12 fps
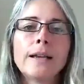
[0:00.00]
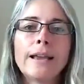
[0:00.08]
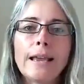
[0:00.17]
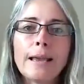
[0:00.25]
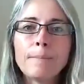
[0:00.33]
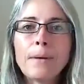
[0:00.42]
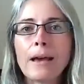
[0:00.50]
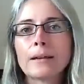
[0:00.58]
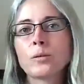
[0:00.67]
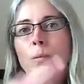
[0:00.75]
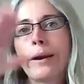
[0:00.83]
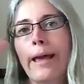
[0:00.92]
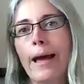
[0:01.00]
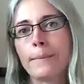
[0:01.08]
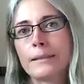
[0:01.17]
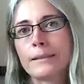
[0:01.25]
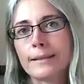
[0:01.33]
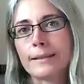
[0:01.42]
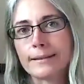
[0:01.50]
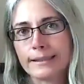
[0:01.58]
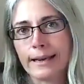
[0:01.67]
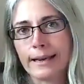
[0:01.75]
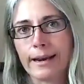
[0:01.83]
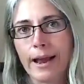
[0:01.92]
impacts what happens in the
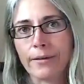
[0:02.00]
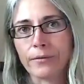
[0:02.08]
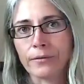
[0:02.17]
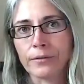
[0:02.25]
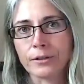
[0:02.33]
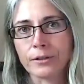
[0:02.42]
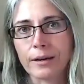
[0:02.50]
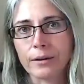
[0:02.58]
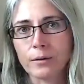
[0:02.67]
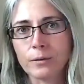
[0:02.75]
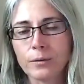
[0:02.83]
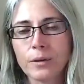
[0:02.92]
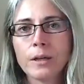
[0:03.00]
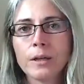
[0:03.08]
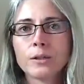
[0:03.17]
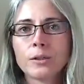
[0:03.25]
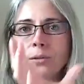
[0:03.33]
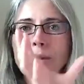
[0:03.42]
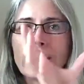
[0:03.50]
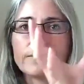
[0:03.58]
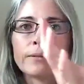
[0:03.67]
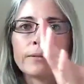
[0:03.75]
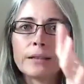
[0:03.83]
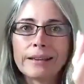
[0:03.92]
second half of your cycle. So that
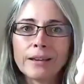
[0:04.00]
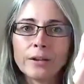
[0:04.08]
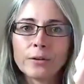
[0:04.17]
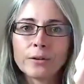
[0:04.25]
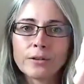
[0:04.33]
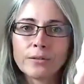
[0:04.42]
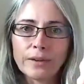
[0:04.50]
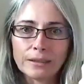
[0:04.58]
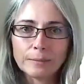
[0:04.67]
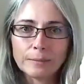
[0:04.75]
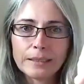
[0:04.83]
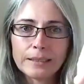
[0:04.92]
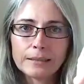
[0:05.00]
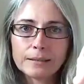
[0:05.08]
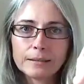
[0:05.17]
follicular development,